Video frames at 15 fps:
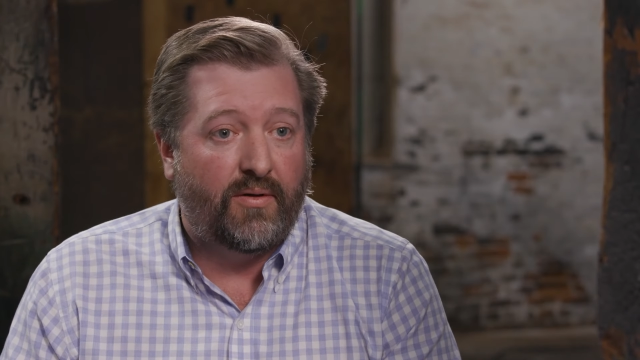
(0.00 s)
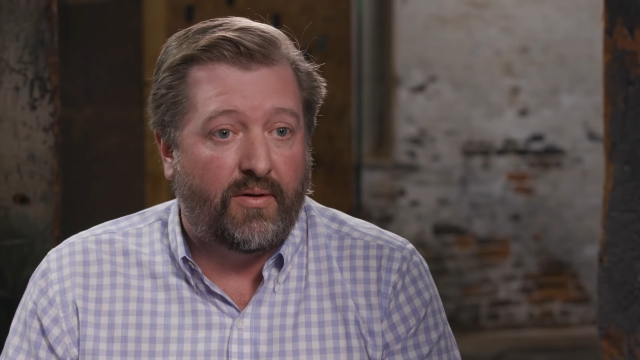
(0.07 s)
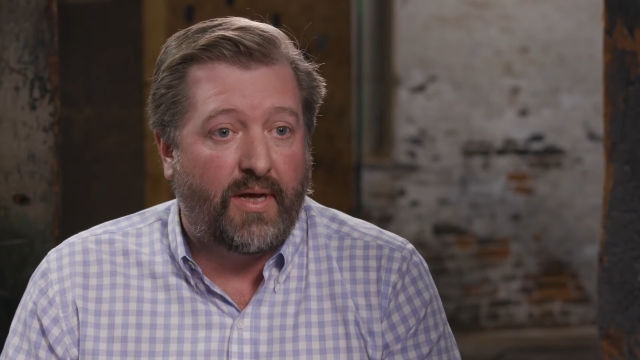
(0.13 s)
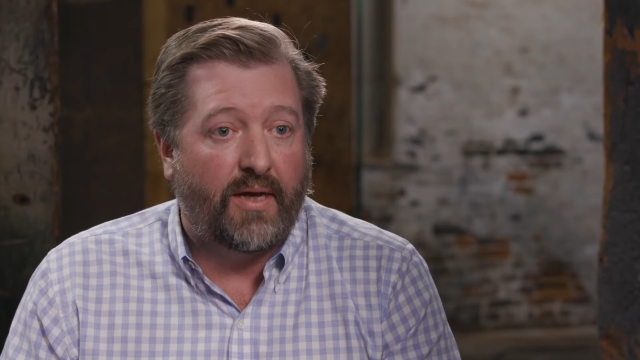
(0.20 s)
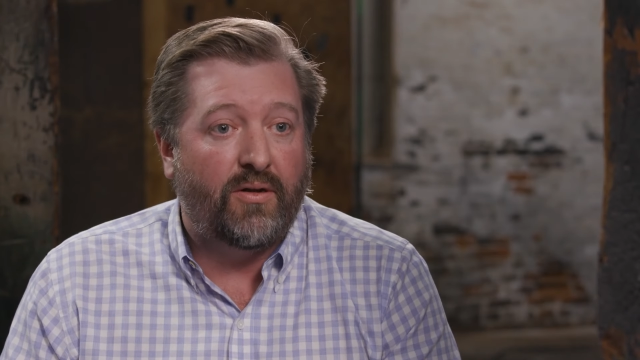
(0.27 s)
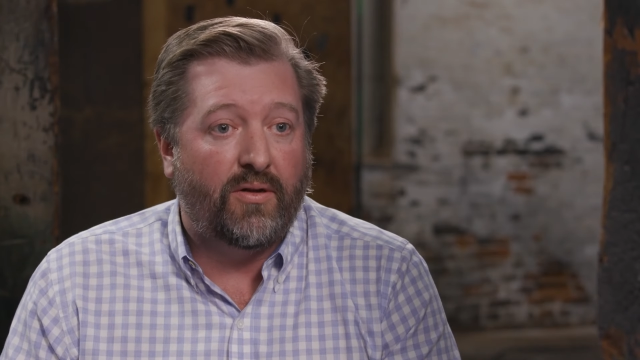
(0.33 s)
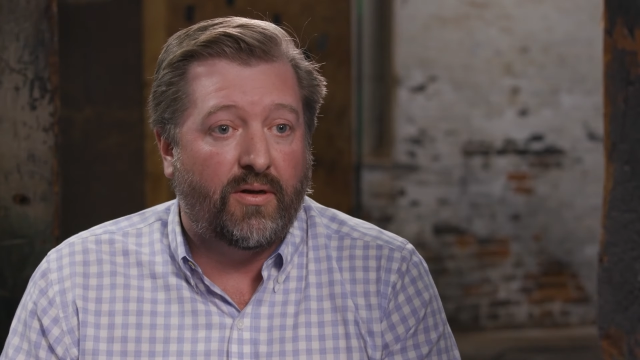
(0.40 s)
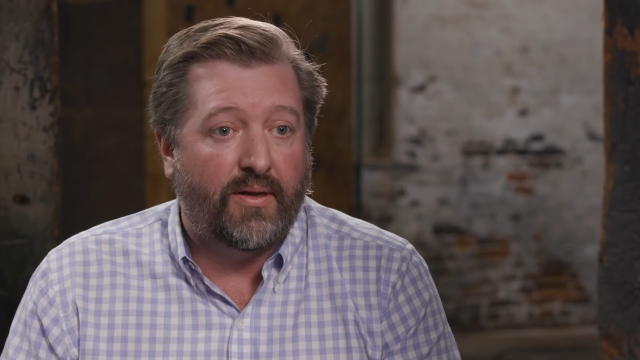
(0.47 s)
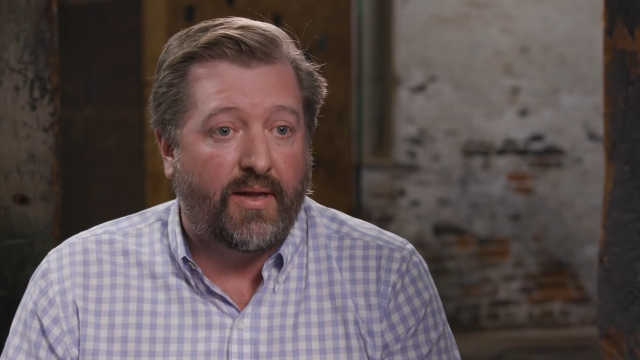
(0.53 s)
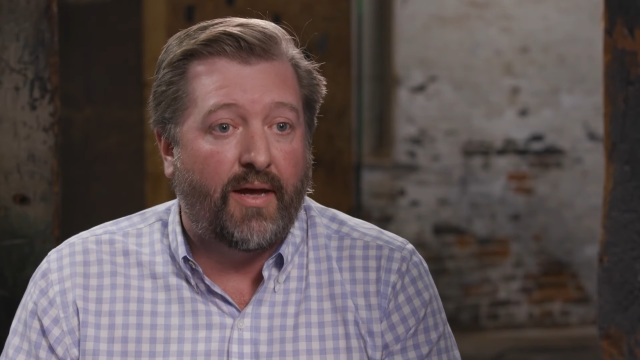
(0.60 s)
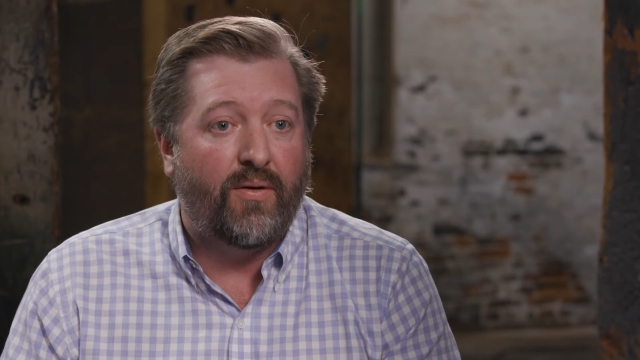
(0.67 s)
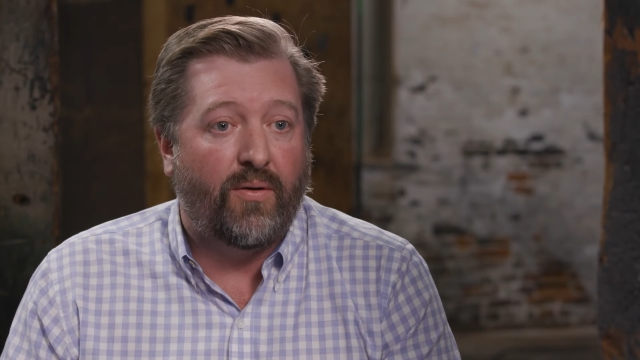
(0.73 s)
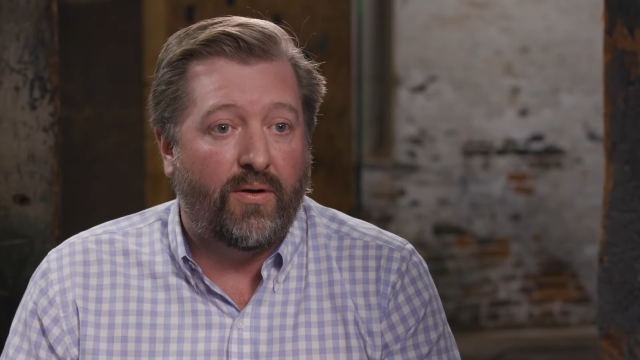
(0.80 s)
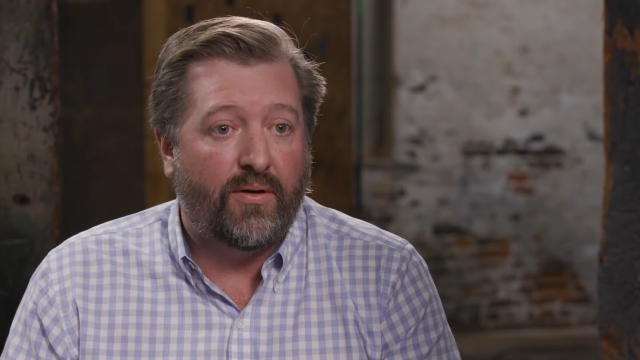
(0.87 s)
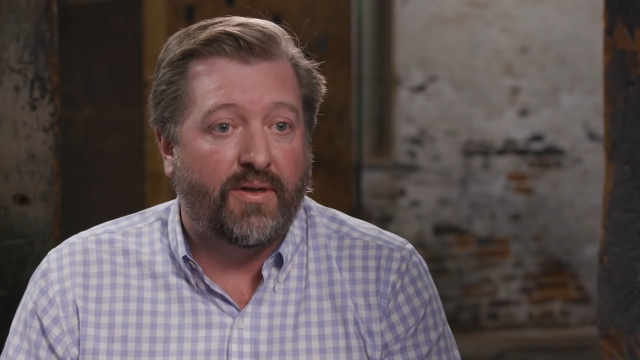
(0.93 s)
take a look at
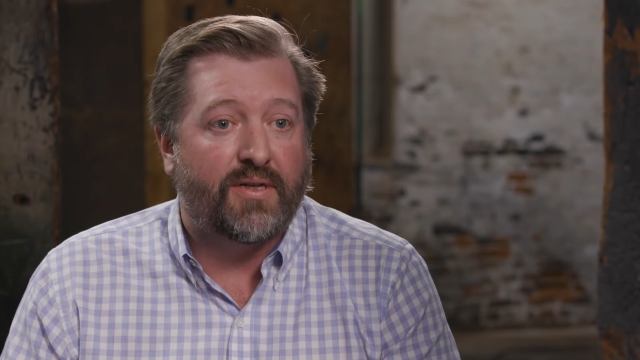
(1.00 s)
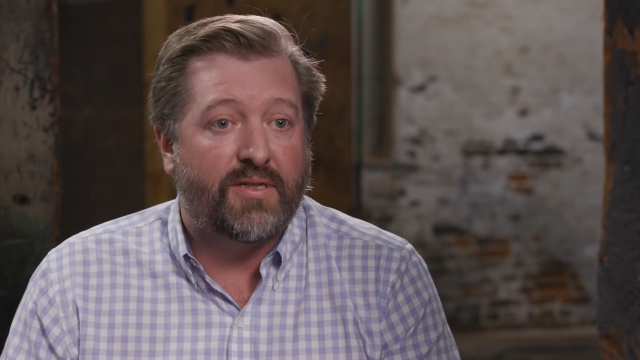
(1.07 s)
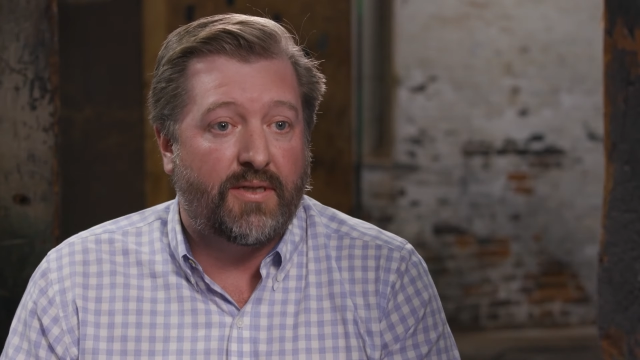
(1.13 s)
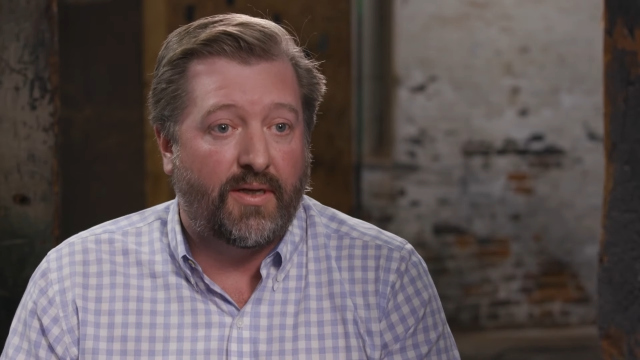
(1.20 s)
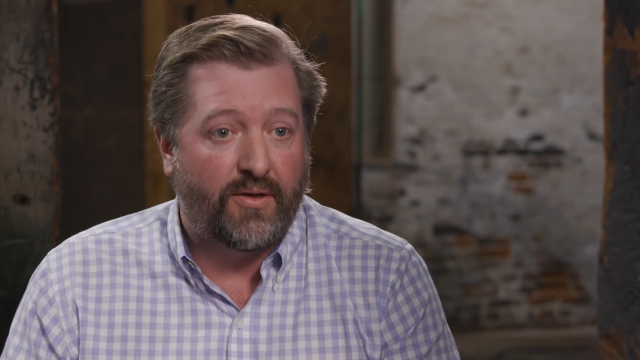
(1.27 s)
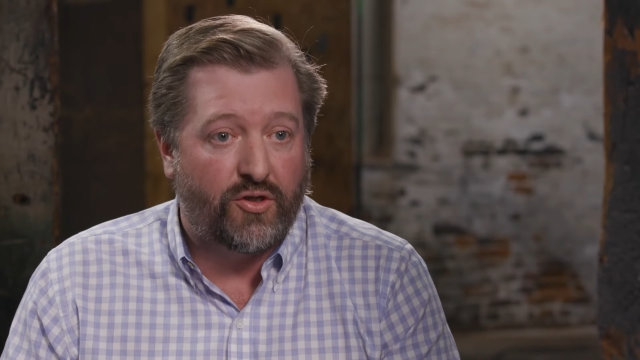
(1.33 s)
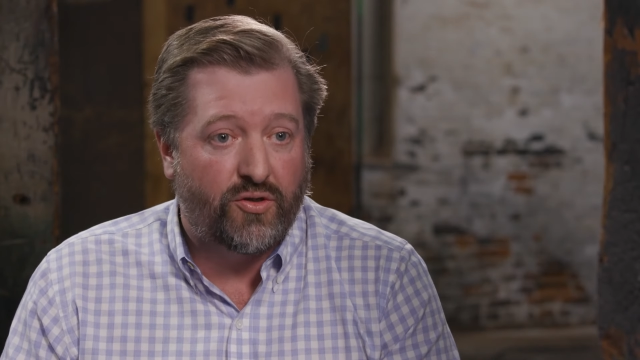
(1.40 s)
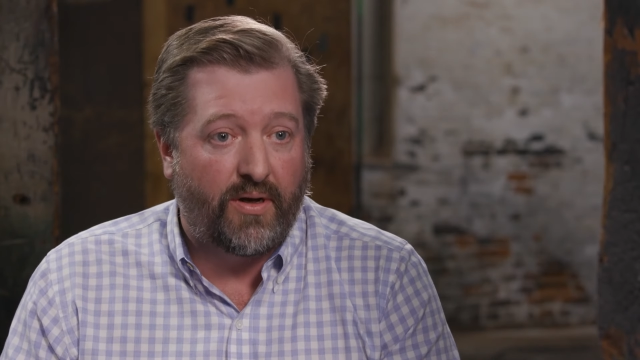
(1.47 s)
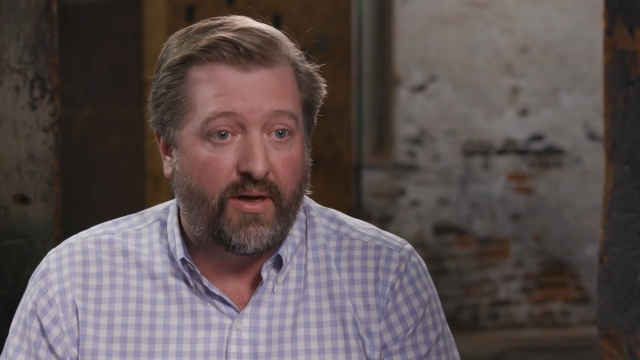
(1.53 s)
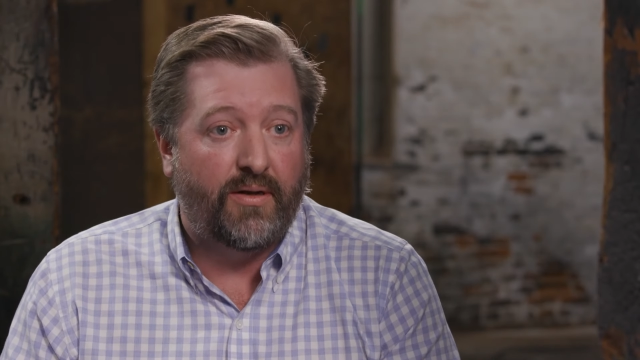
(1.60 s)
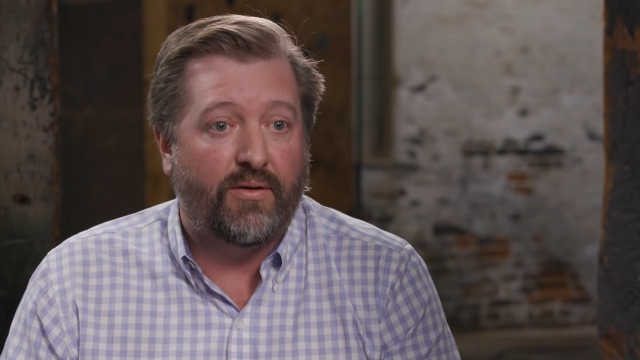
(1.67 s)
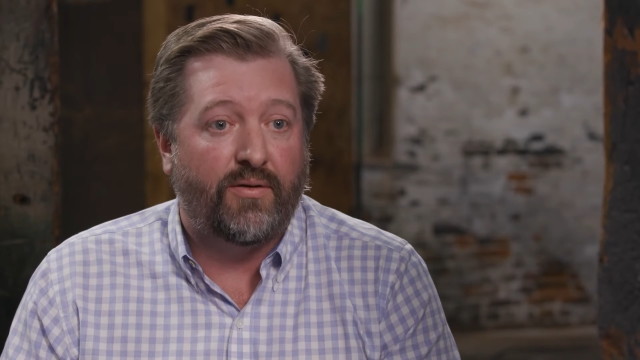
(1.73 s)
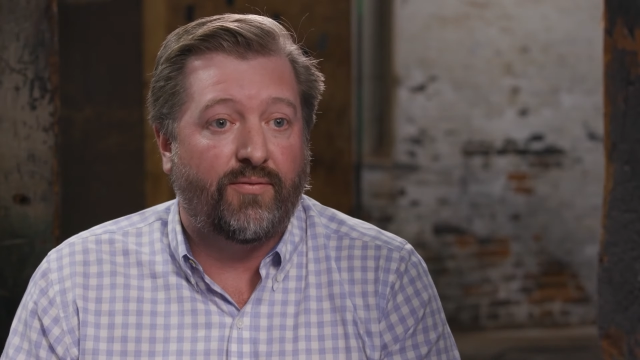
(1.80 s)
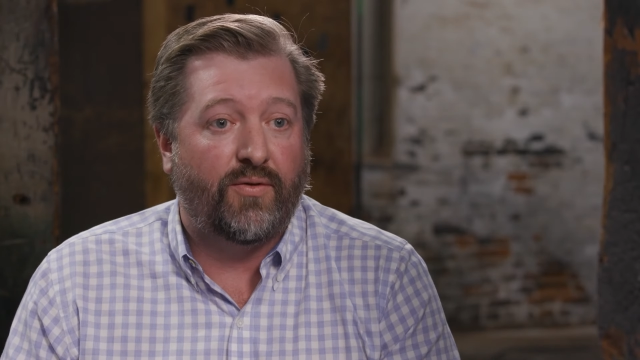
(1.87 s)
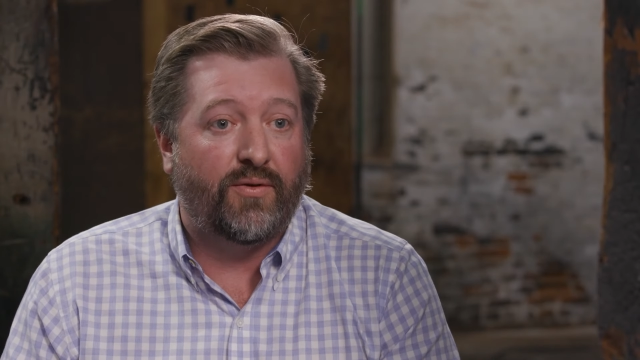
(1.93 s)
that oil and extend the drain
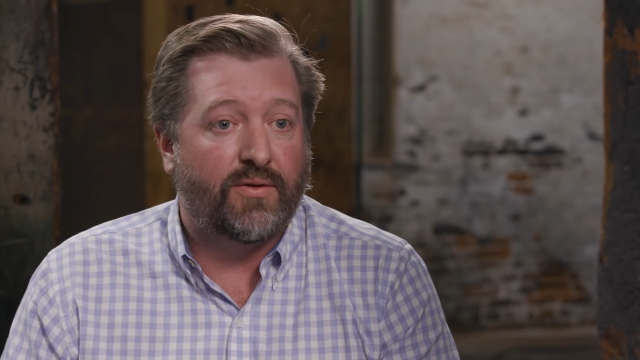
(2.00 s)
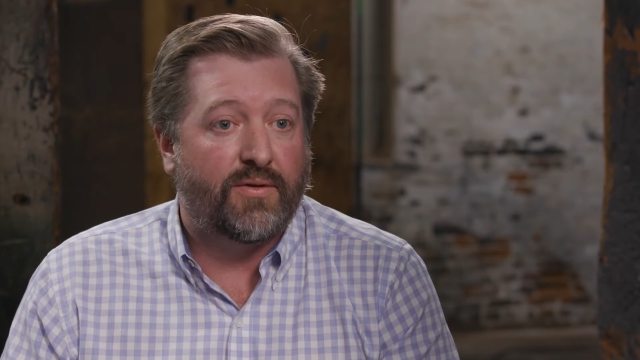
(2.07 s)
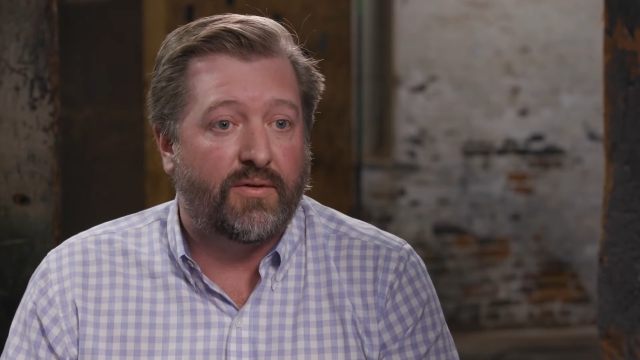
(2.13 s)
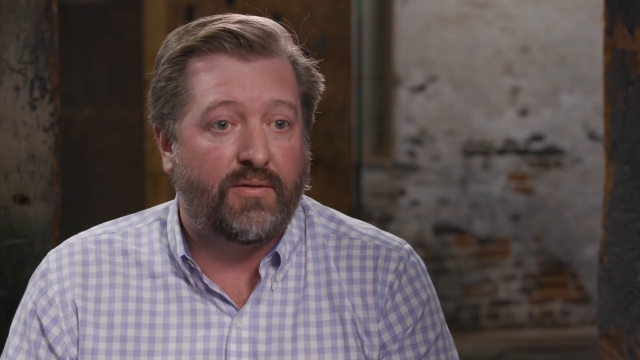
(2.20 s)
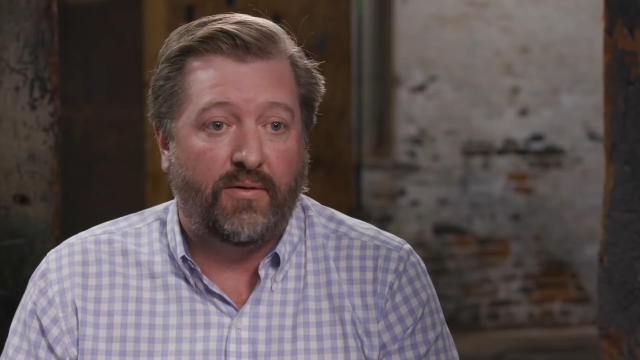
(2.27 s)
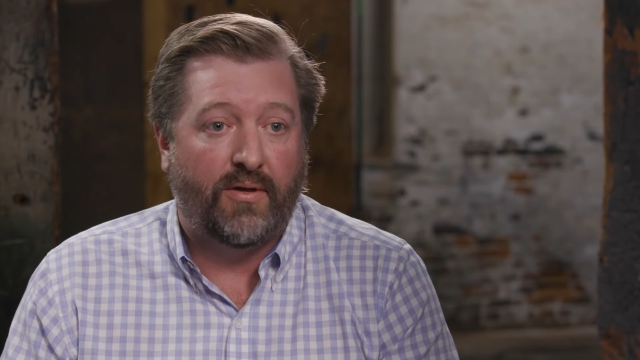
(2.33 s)
intervals,